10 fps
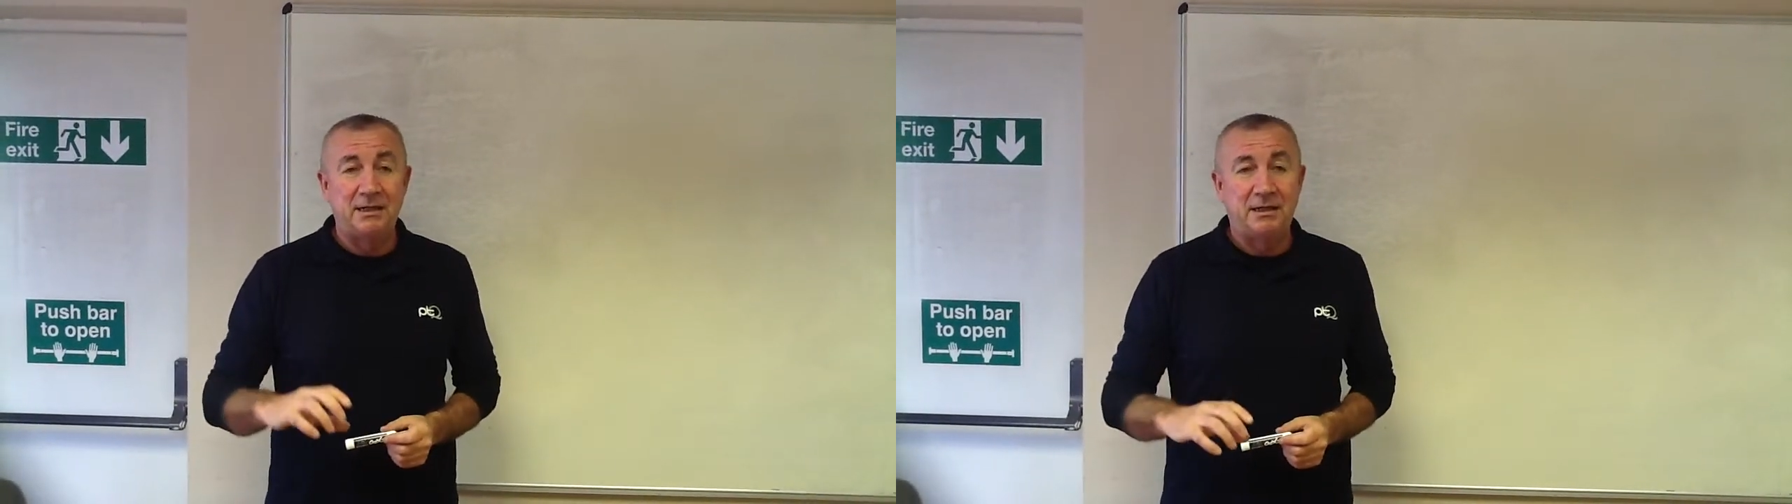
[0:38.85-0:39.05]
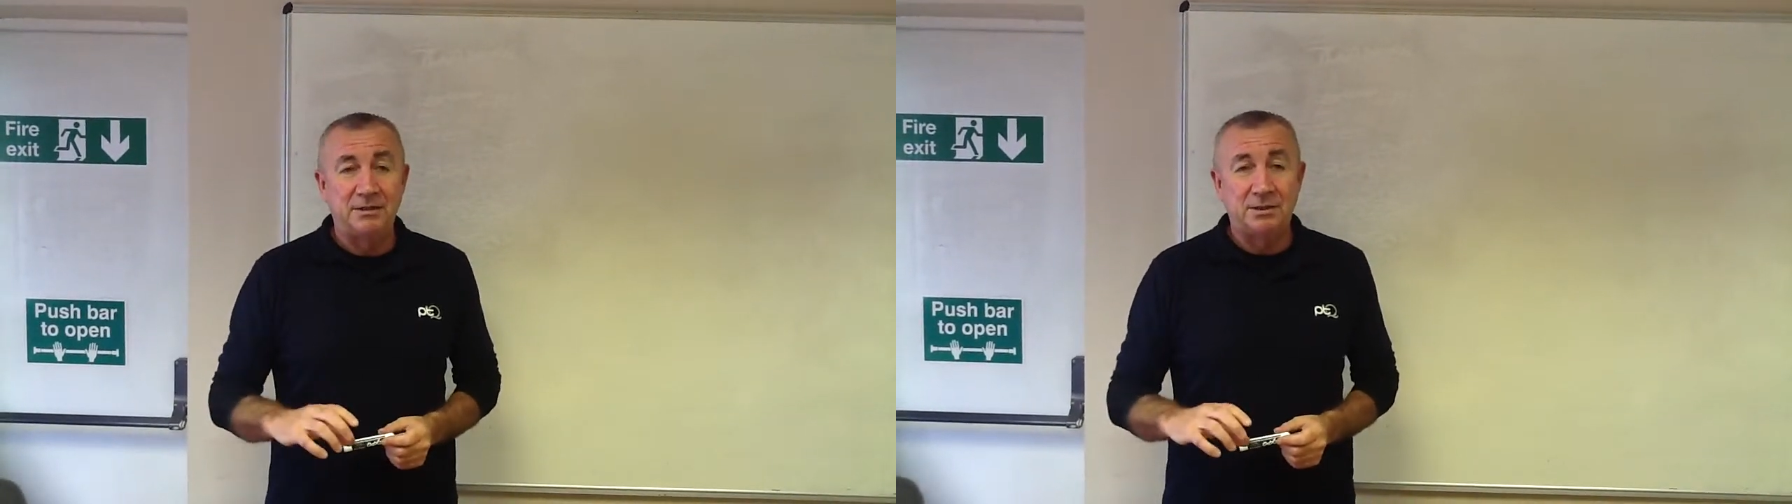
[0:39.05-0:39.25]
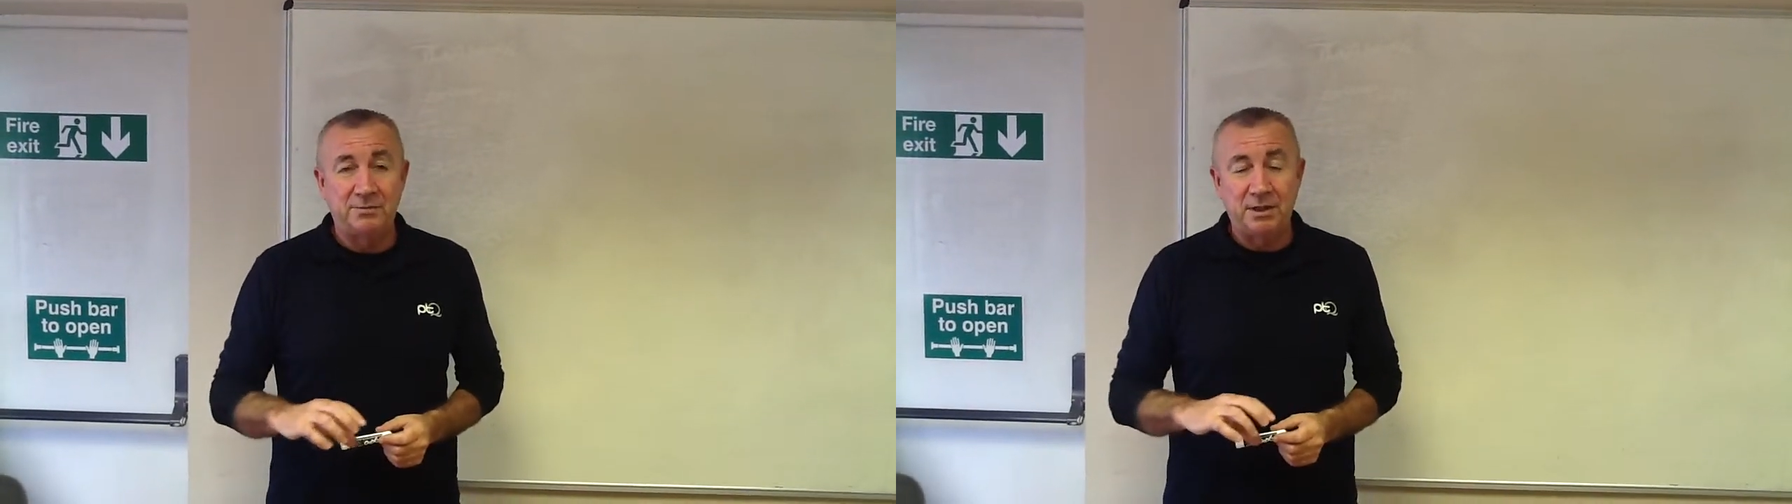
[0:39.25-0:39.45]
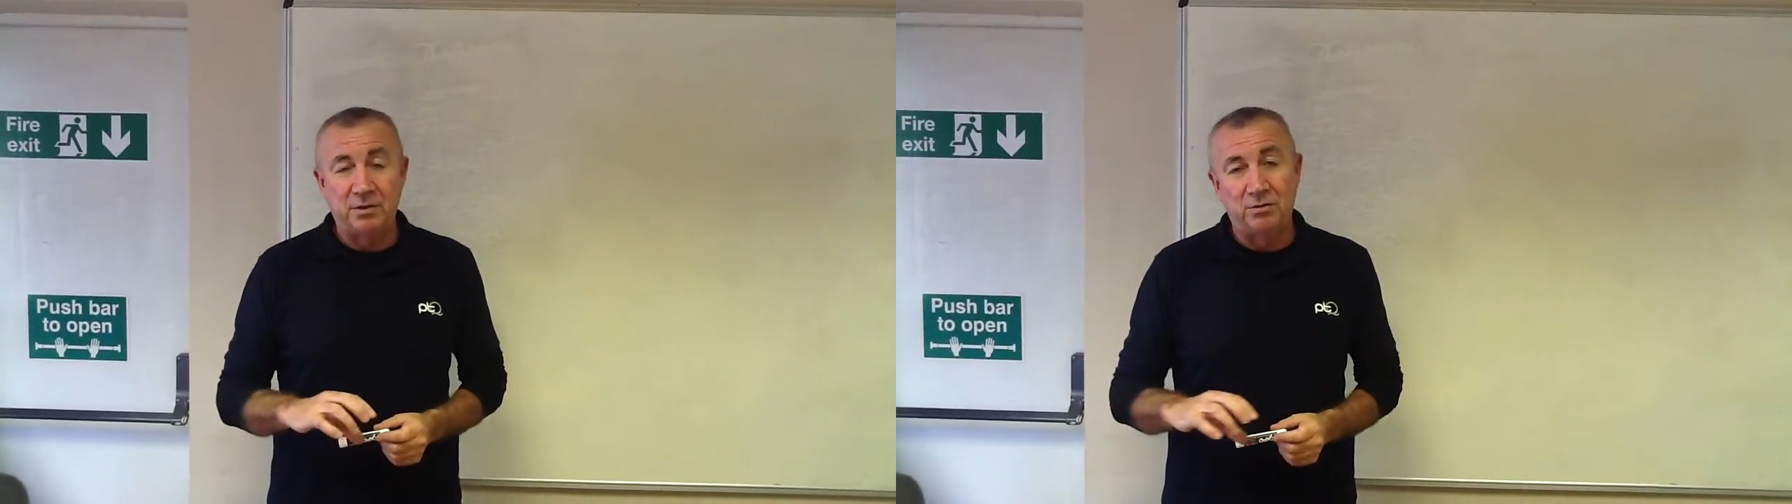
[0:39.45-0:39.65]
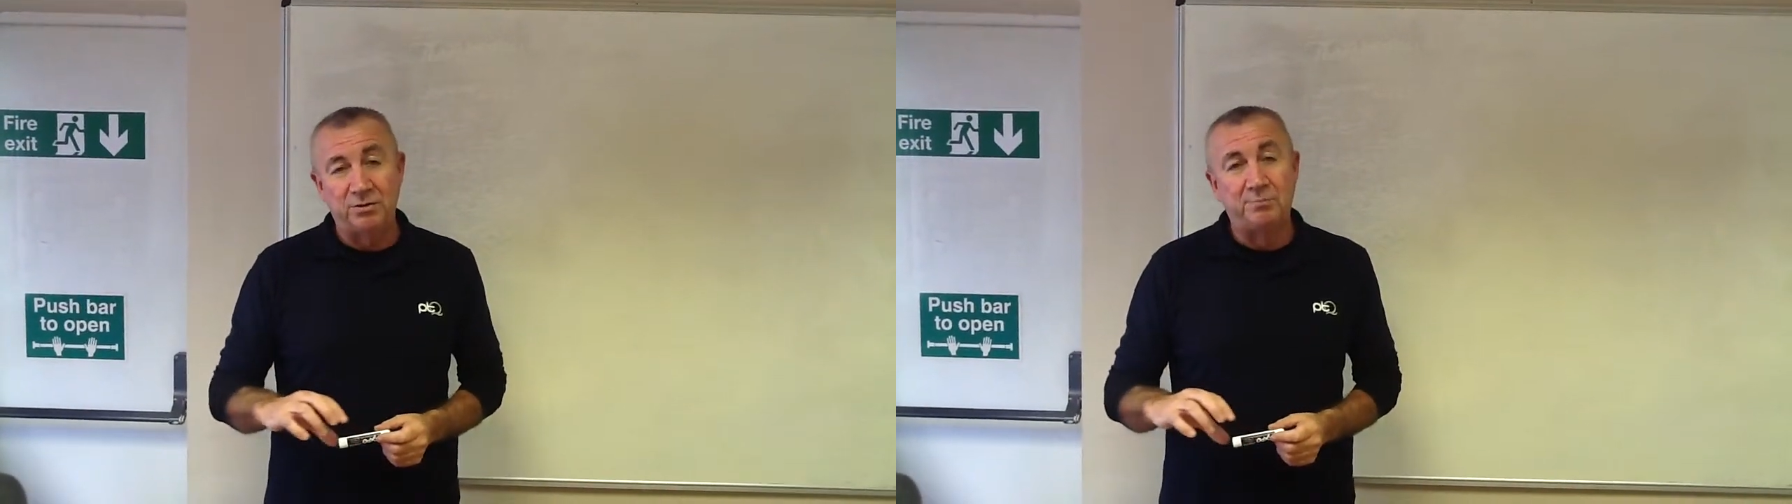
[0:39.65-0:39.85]
on something
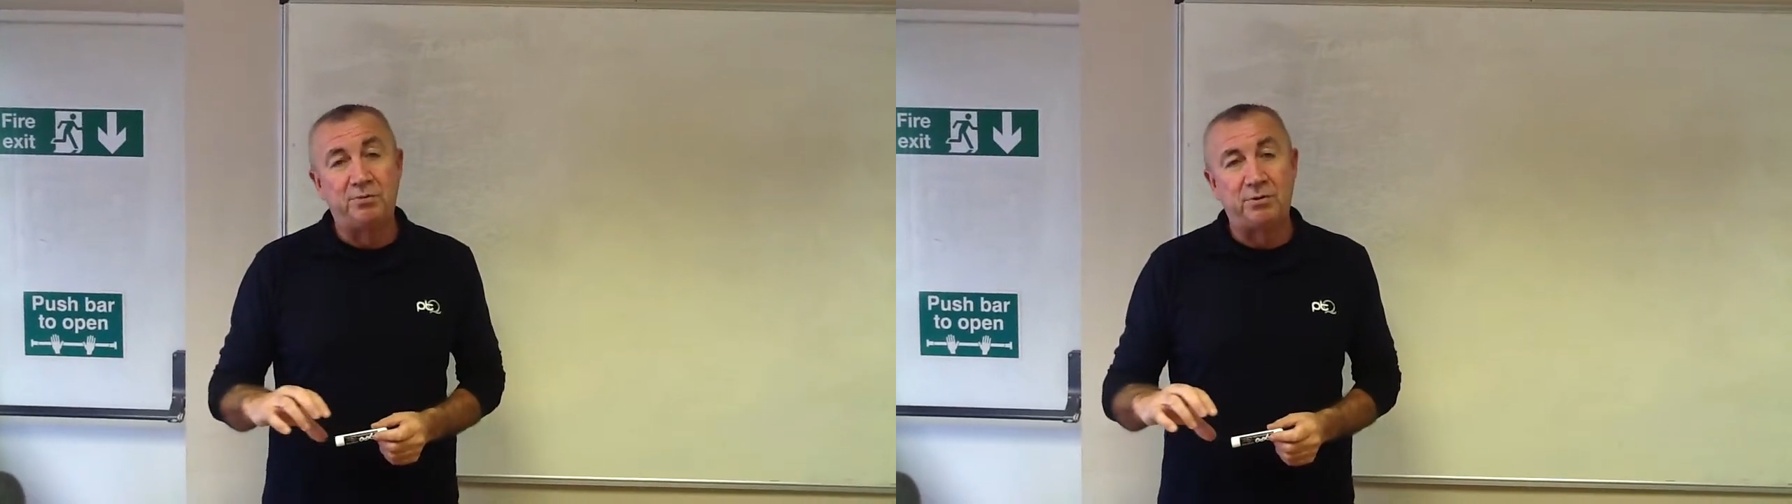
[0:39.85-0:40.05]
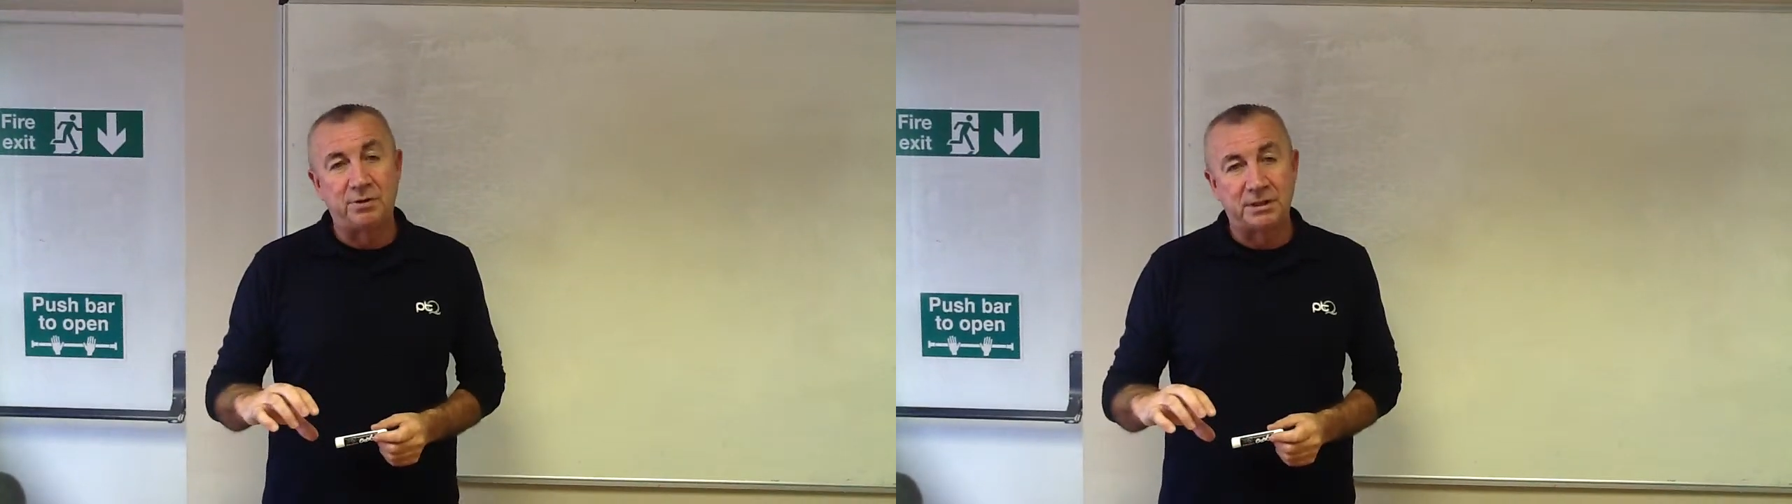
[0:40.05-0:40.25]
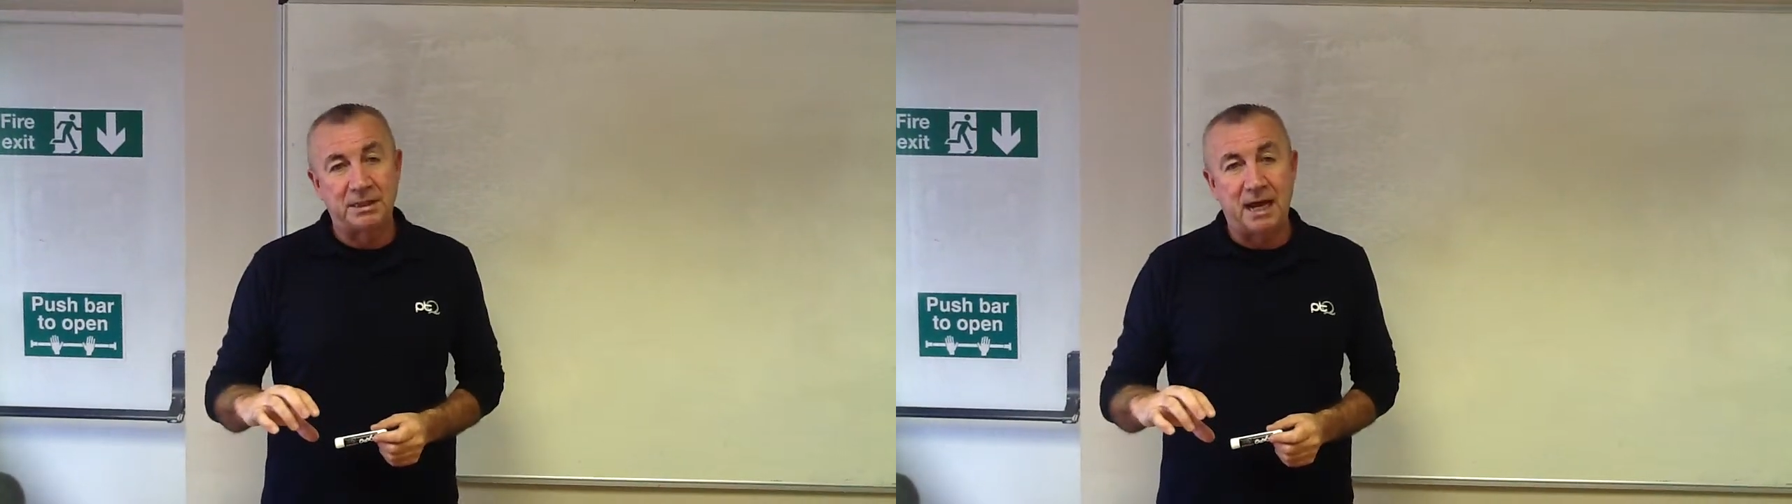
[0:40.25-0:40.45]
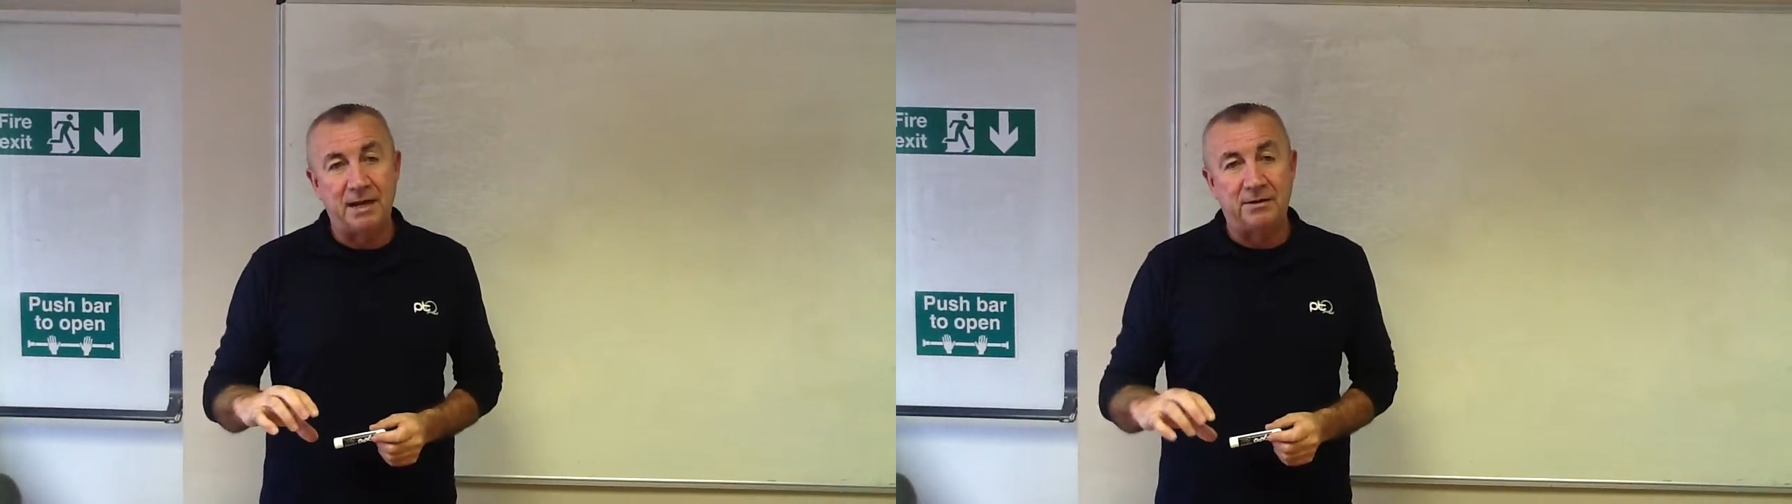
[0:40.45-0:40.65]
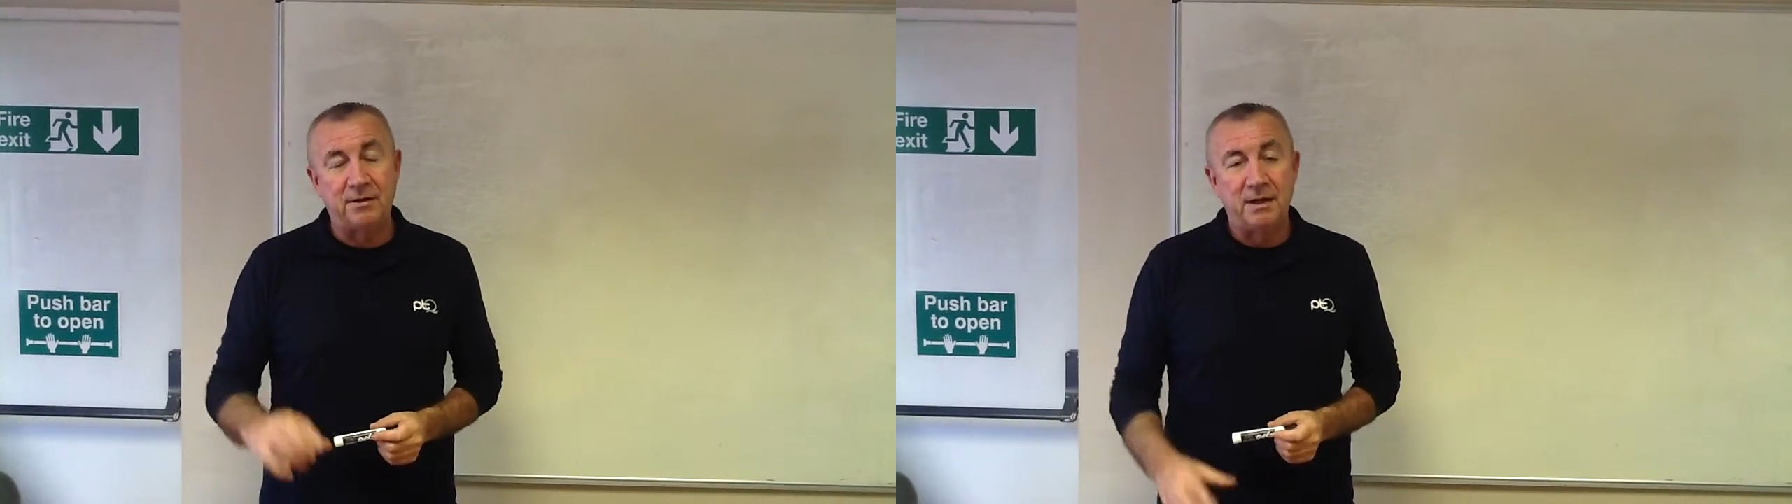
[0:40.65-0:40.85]
called the Borg
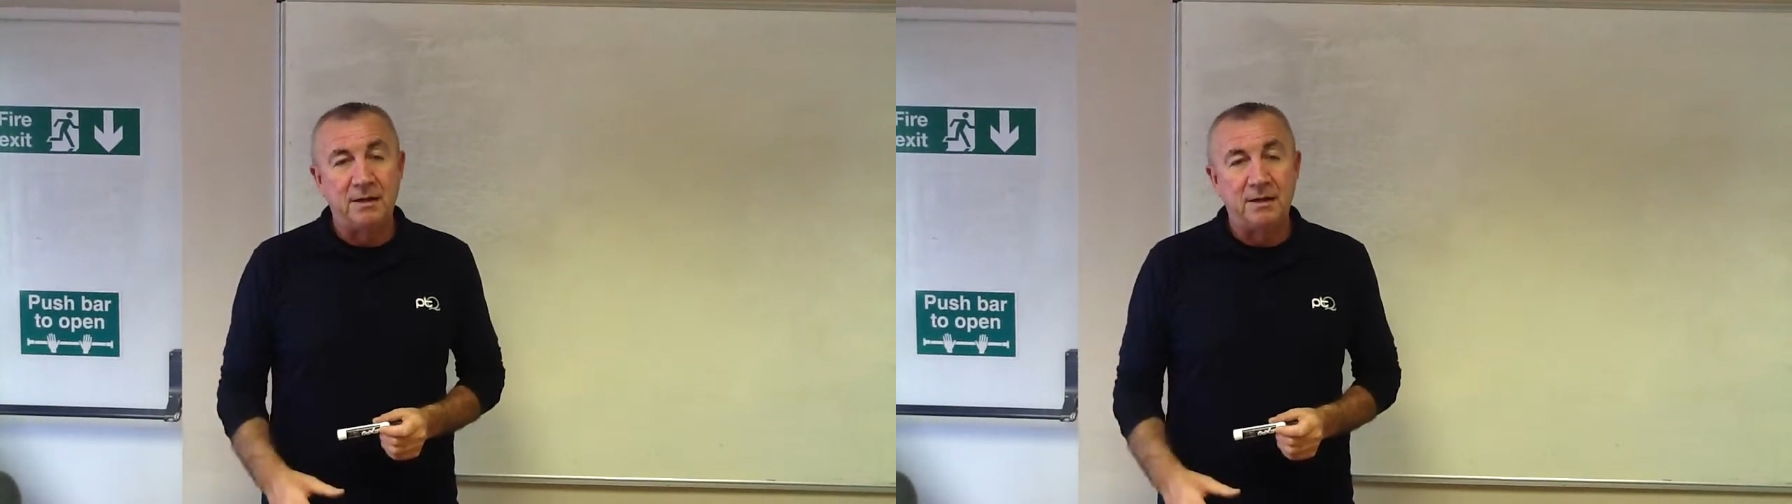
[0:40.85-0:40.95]
scale.